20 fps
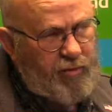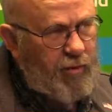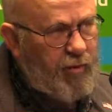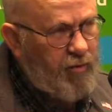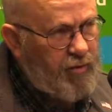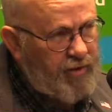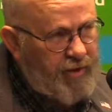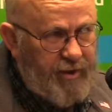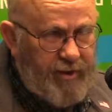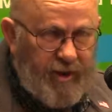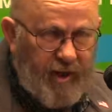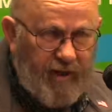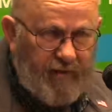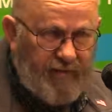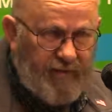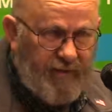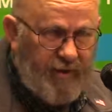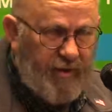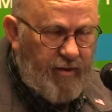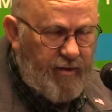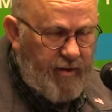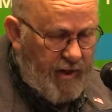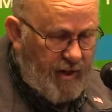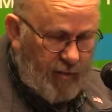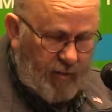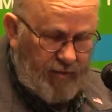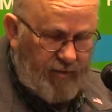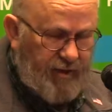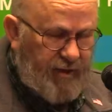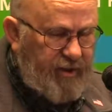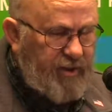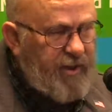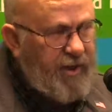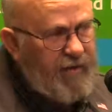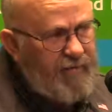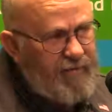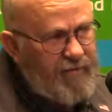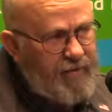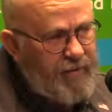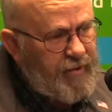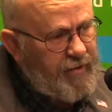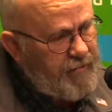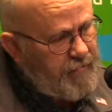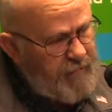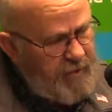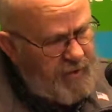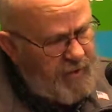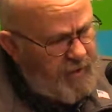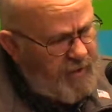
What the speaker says: to what we need to have it done, how we need to have it done.